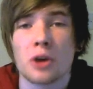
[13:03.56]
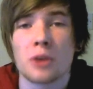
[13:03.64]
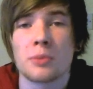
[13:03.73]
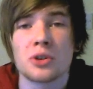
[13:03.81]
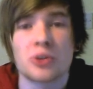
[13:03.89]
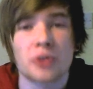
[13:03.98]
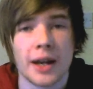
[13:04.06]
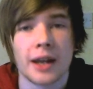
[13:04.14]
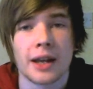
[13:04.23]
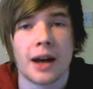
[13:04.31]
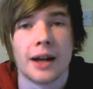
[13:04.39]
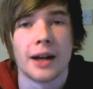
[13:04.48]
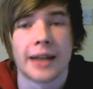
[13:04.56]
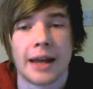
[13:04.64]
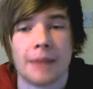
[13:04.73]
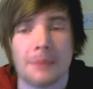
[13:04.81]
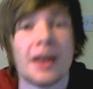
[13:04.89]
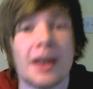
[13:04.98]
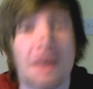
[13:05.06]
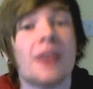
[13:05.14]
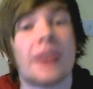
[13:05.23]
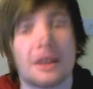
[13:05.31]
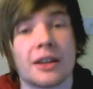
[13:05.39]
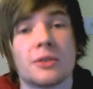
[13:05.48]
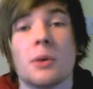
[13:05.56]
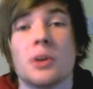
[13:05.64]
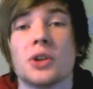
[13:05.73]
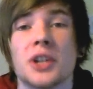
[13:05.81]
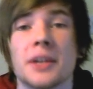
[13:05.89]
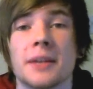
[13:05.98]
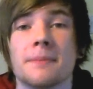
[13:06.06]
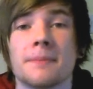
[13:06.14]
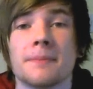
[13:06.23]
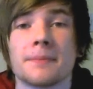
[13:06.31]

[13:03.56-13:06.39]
Pokemon trading card game. Thanks for watching.